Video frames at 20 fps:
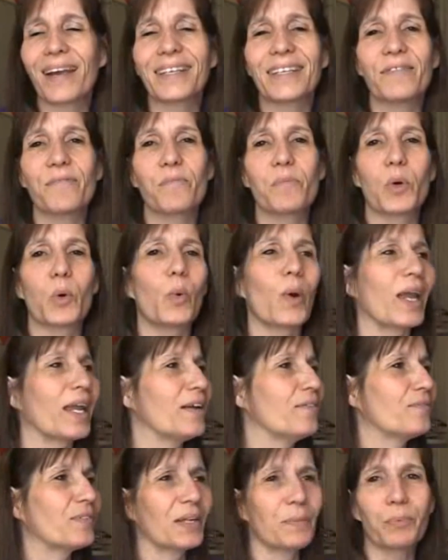I give them a
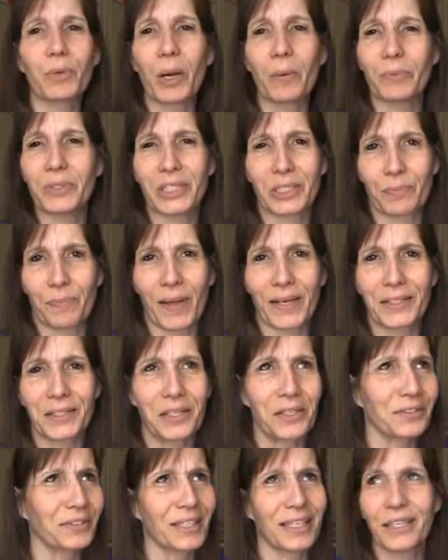wave. They probably
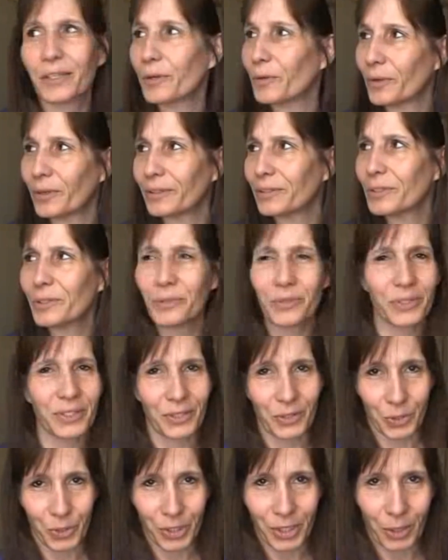spend all day going, who's
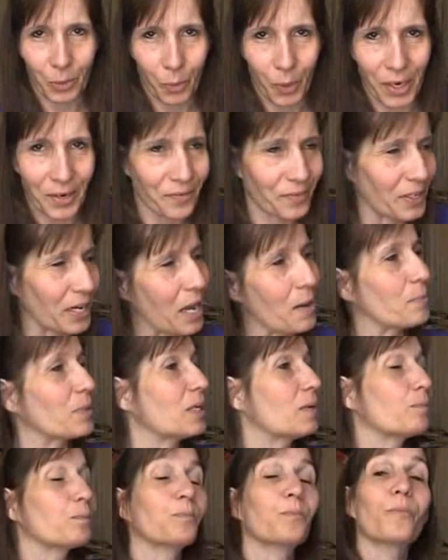the chick waving at
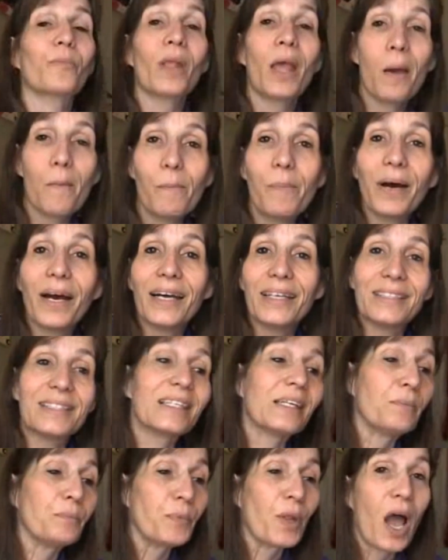me?
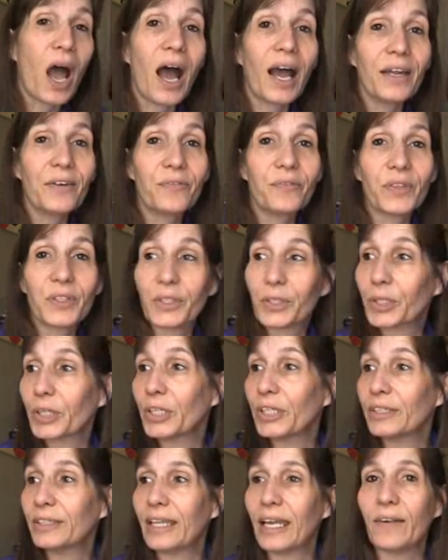But I feel
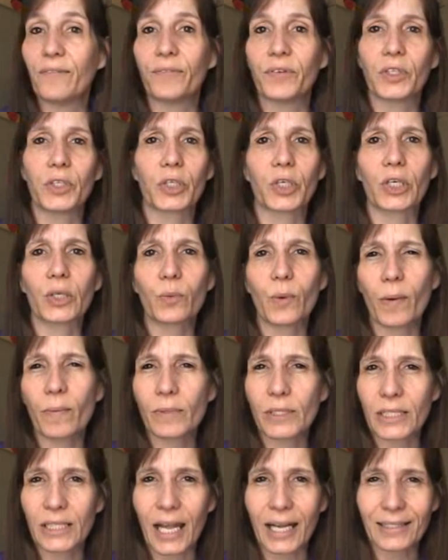good, they feel good. When
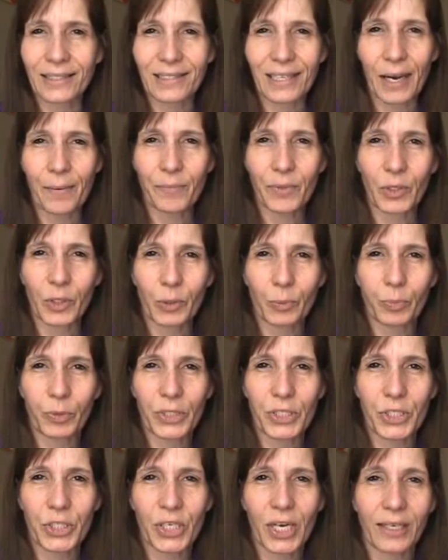was the last time they were
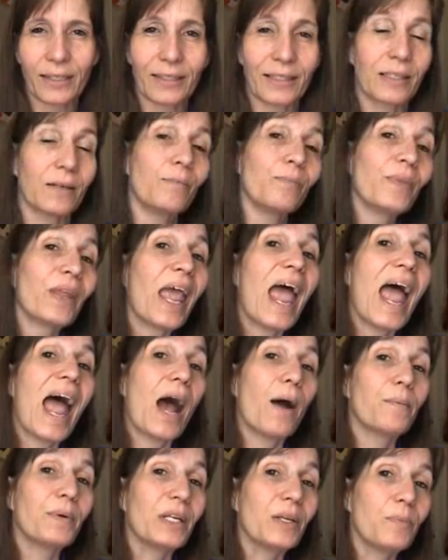appreciated?
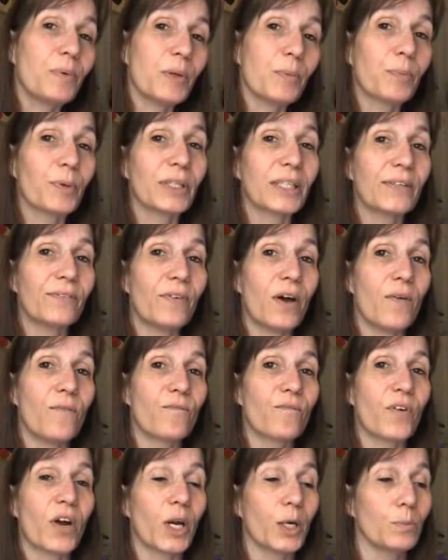How many people live
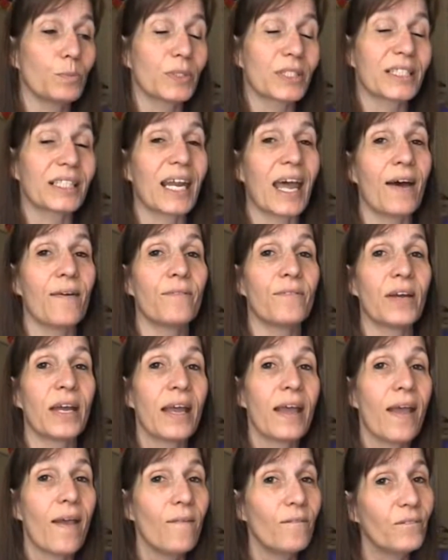on farms that have
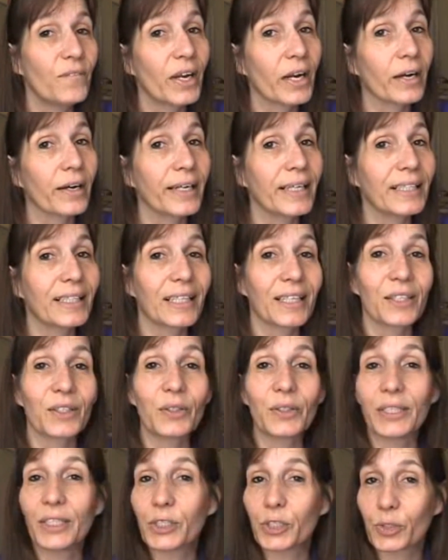very
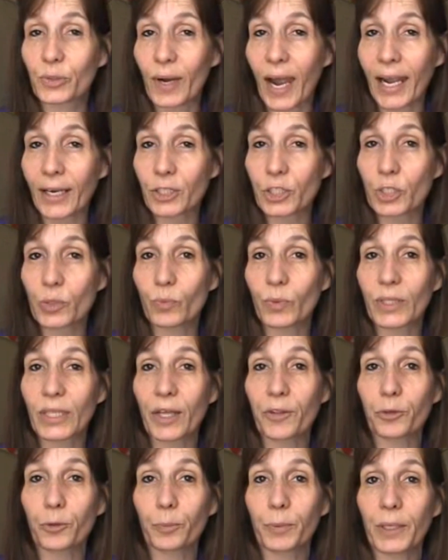little interaction with
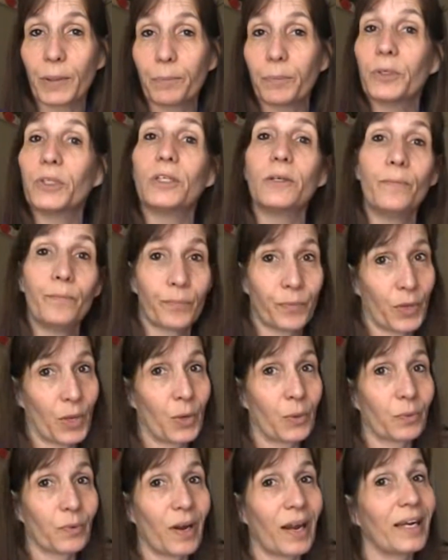other people,
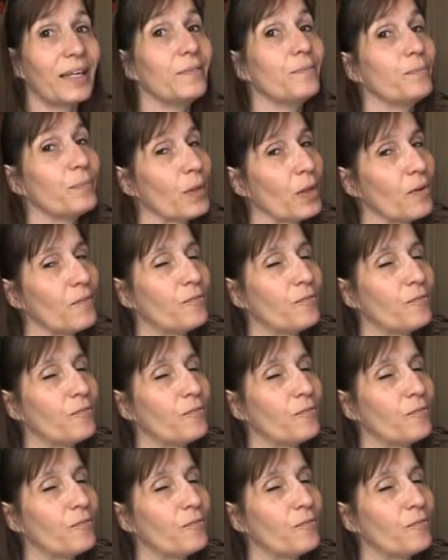right?